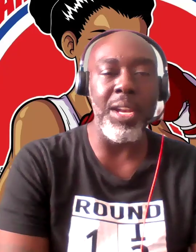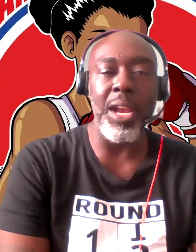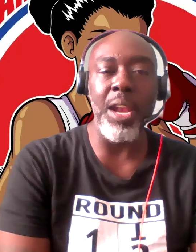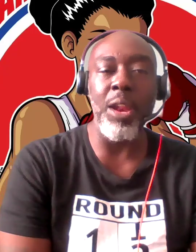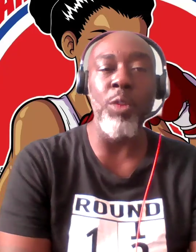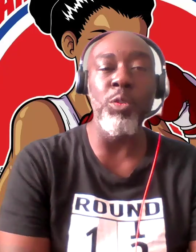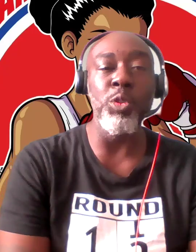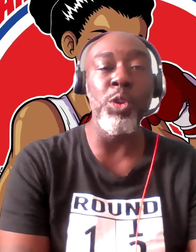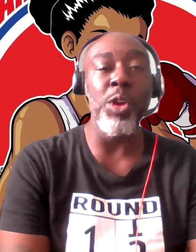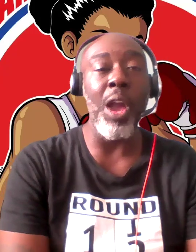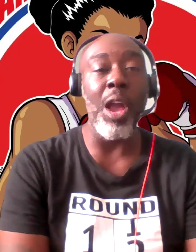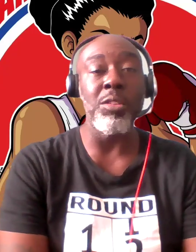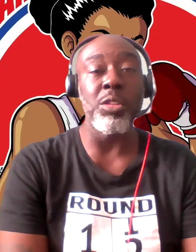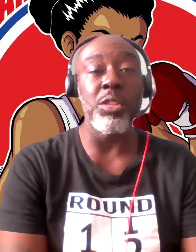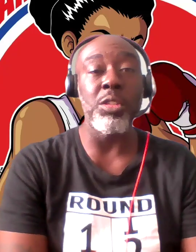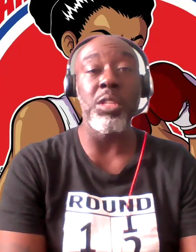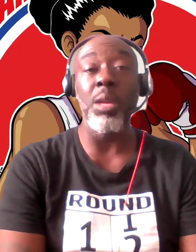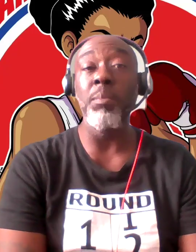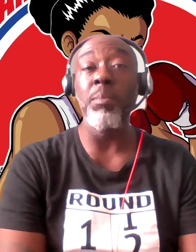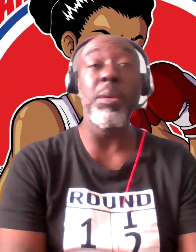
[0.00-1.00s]
I know you guys
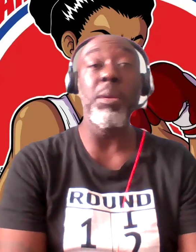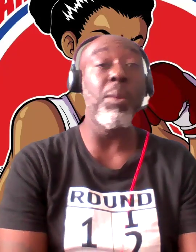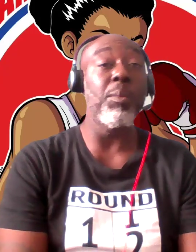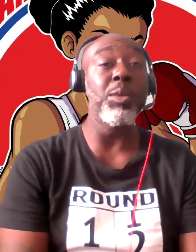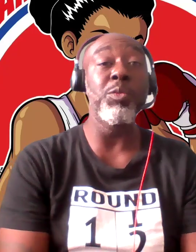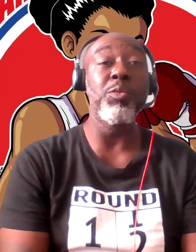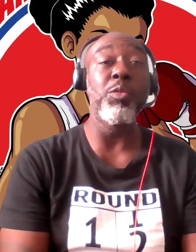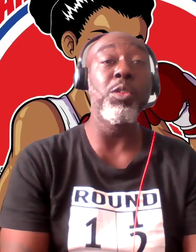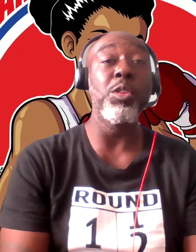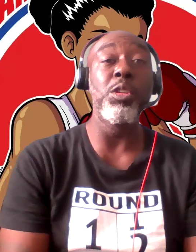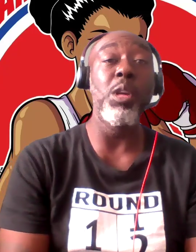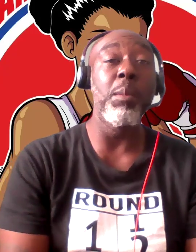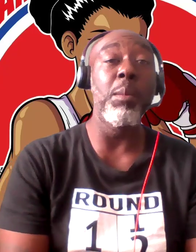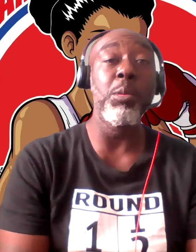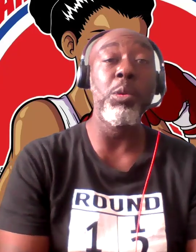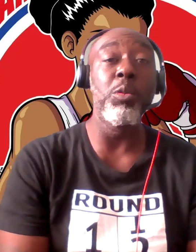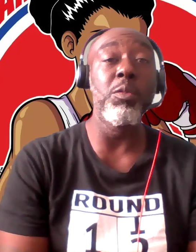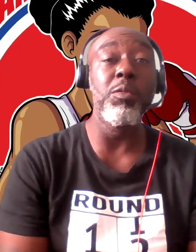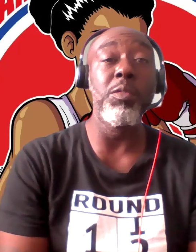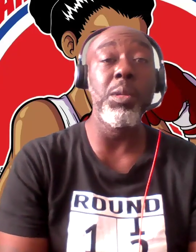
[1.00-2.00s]
are saying, but it was for the
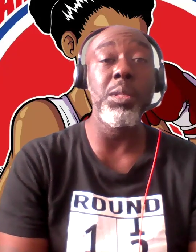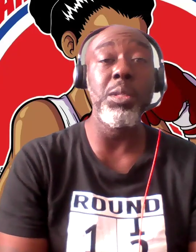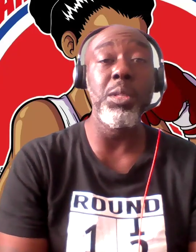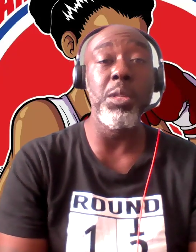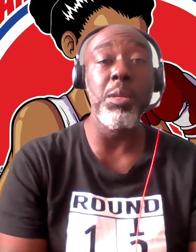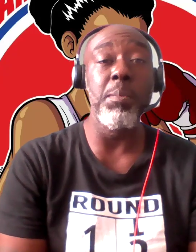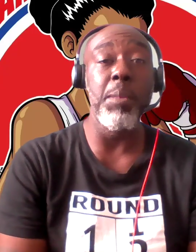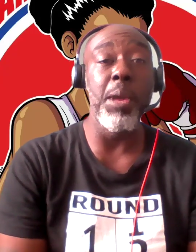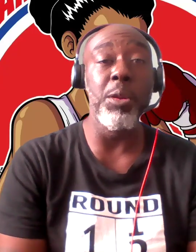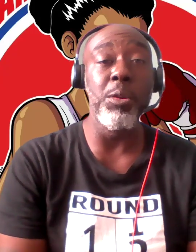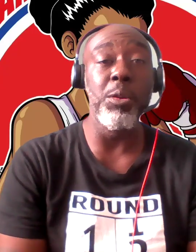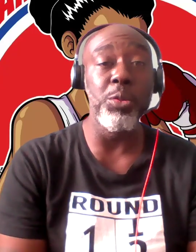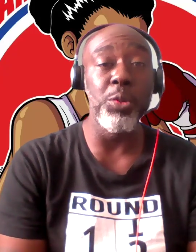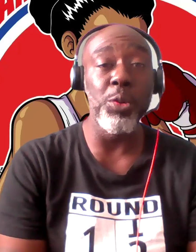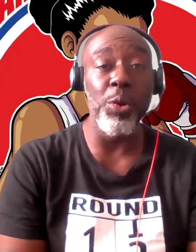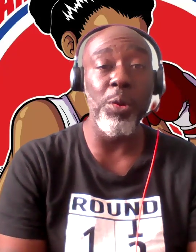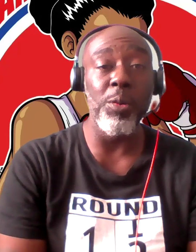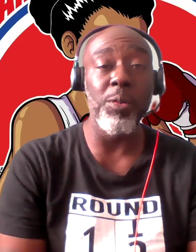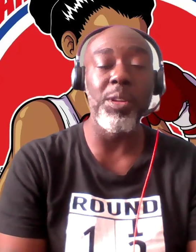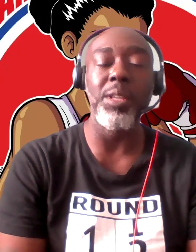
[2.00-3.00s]
WBC
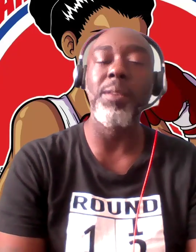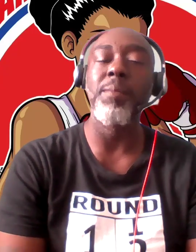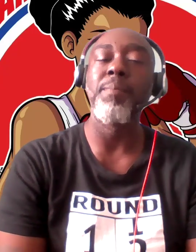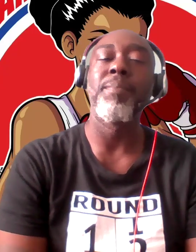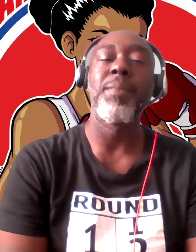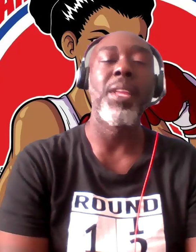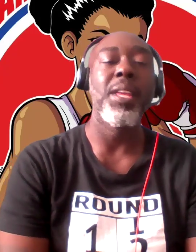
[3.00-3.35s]
mandatory.